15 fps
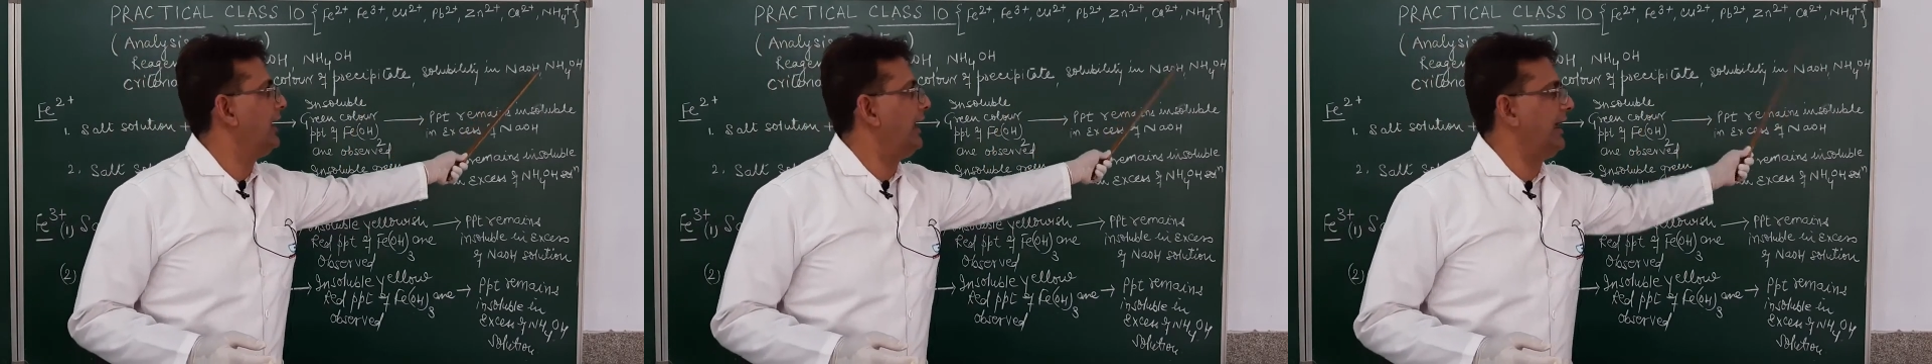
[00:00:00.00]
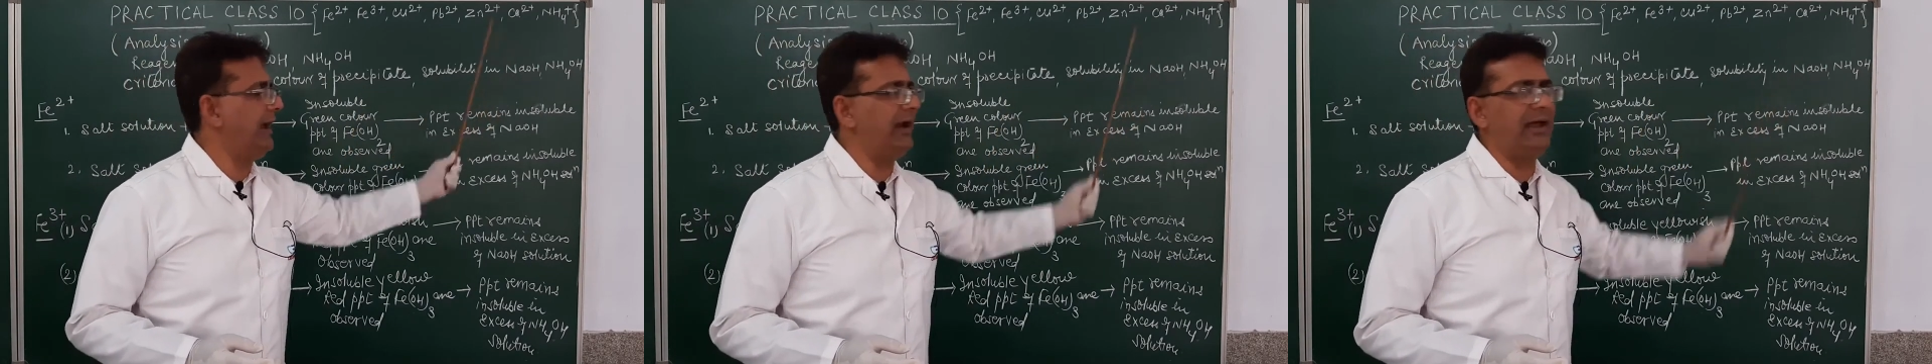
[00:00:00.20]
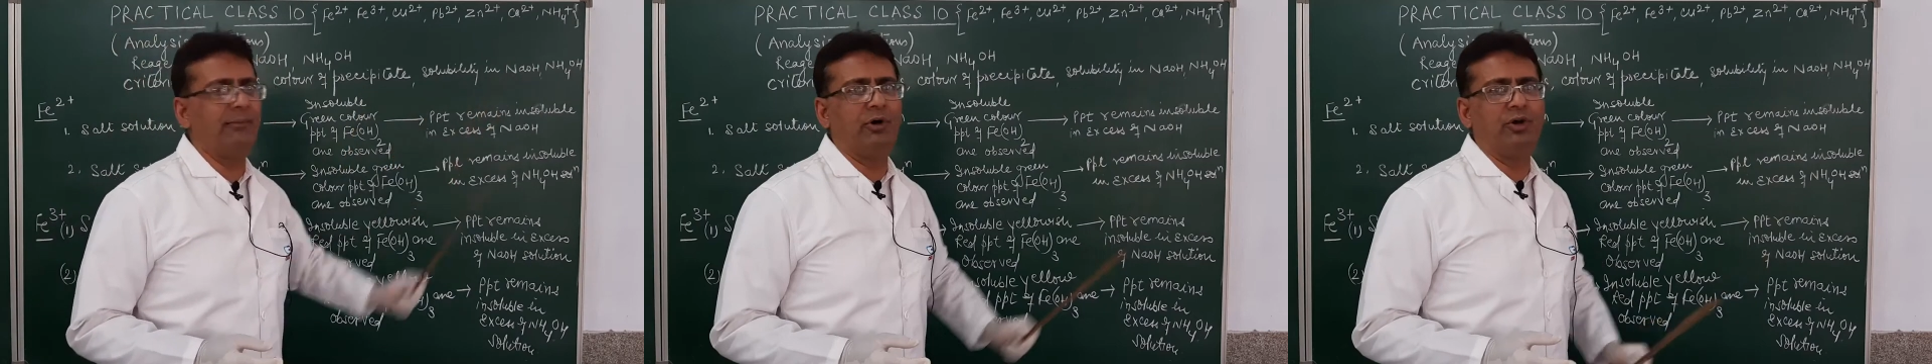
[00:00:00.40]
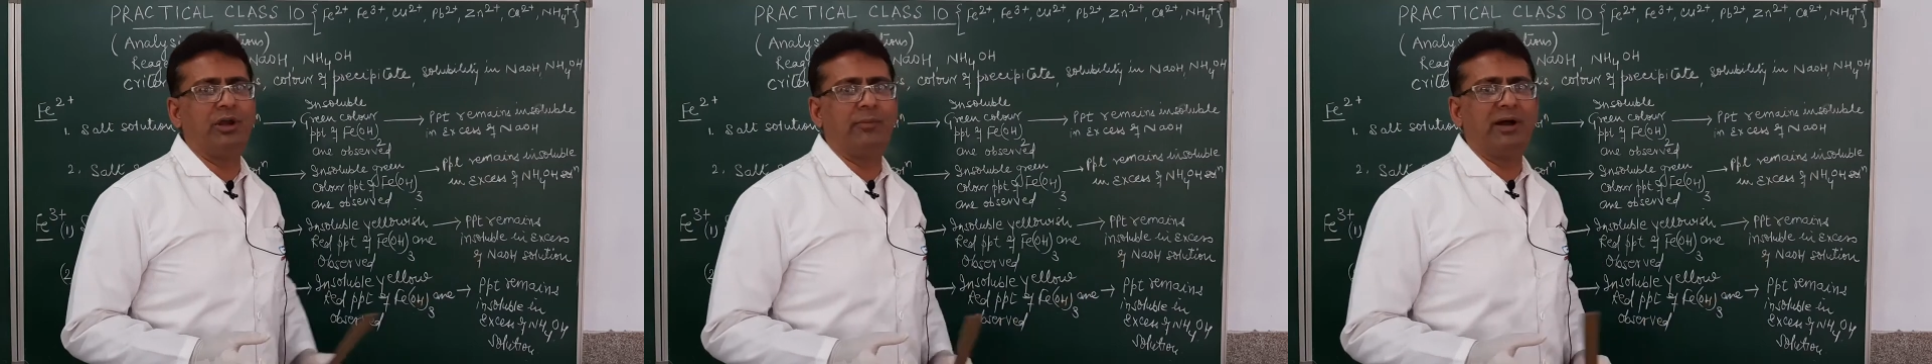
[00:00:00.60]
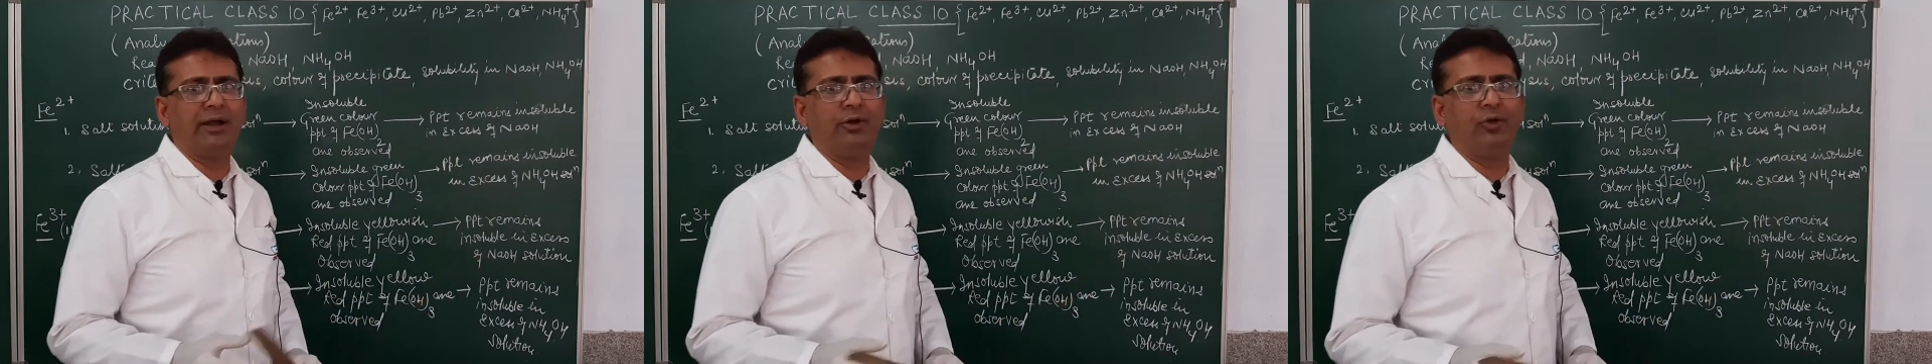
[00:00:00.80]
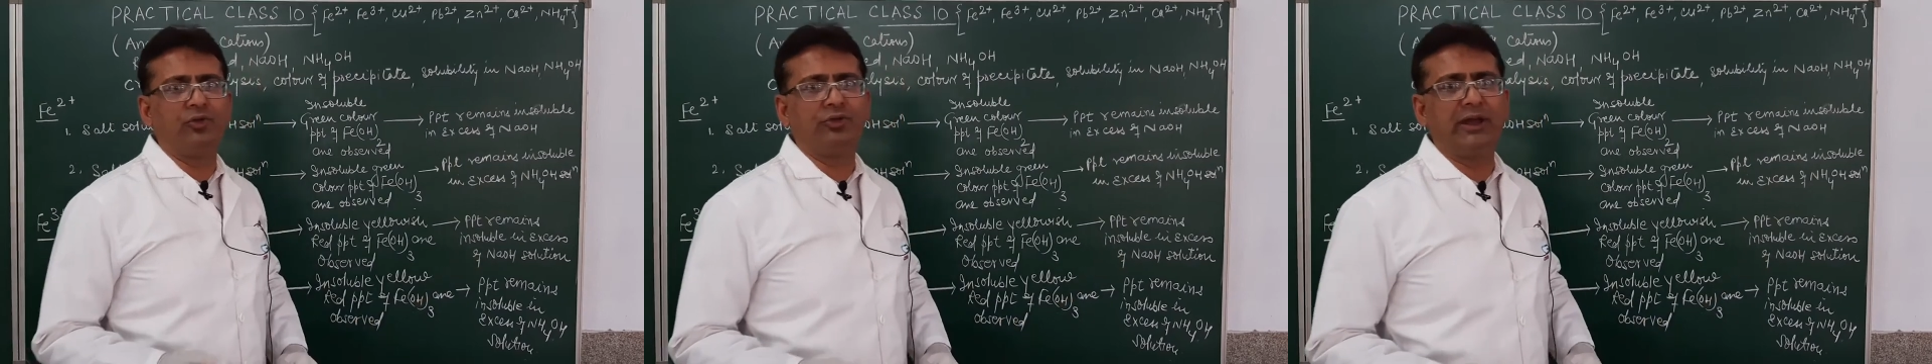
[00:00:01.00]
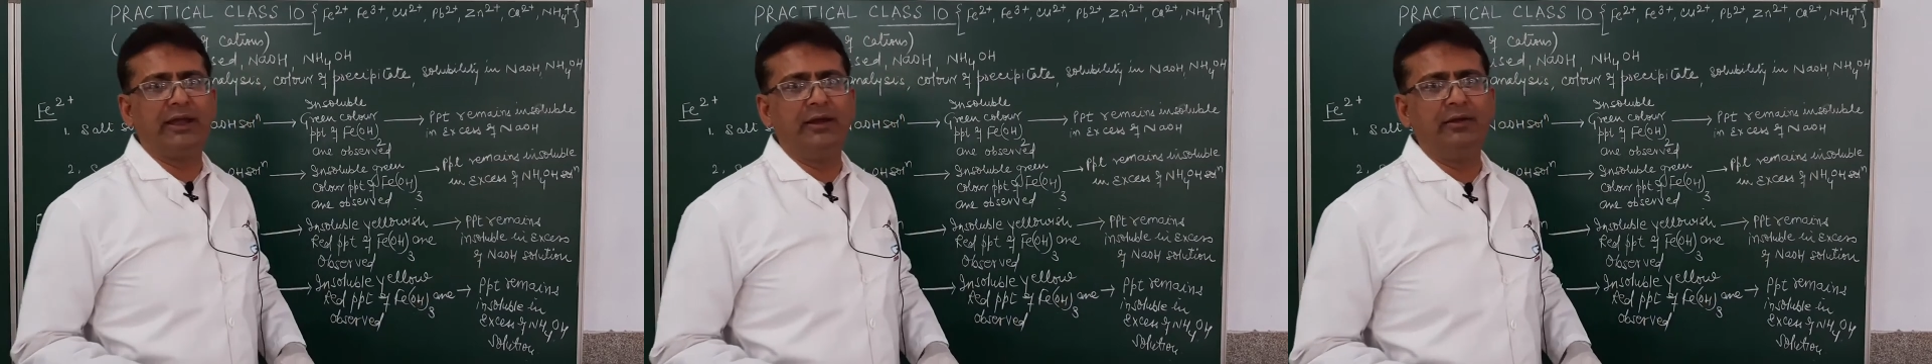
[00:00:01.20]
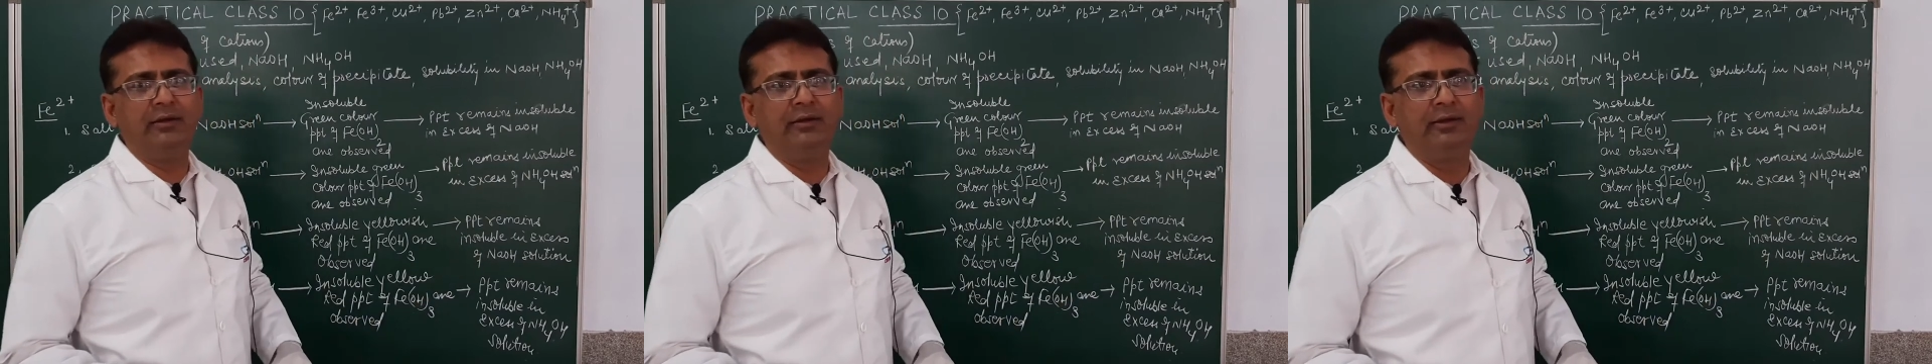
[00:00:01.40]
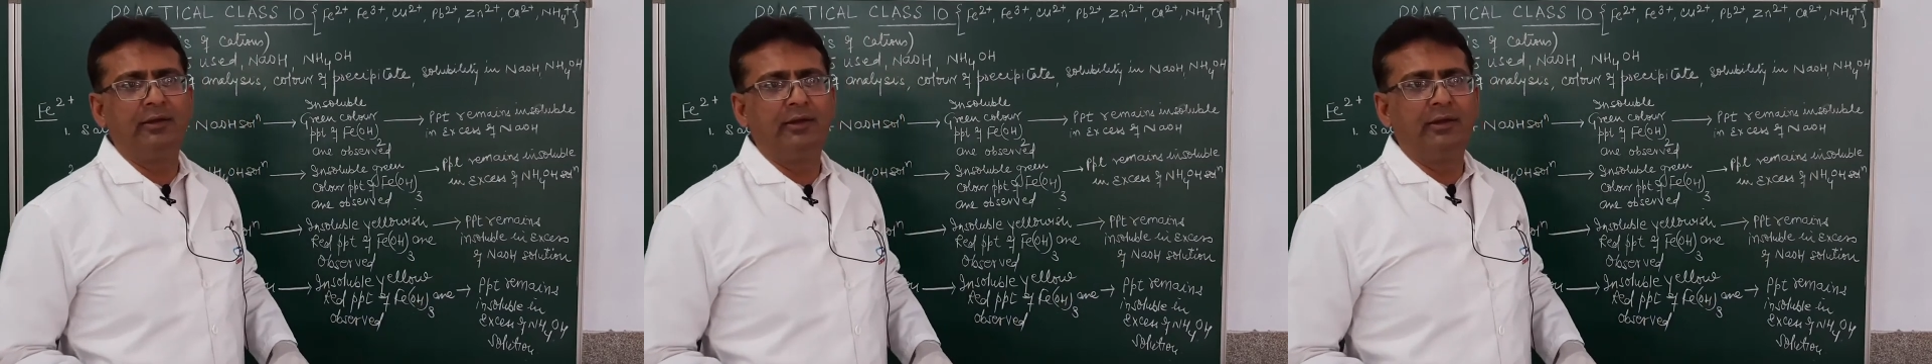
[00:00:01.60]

and ammonium hydroxide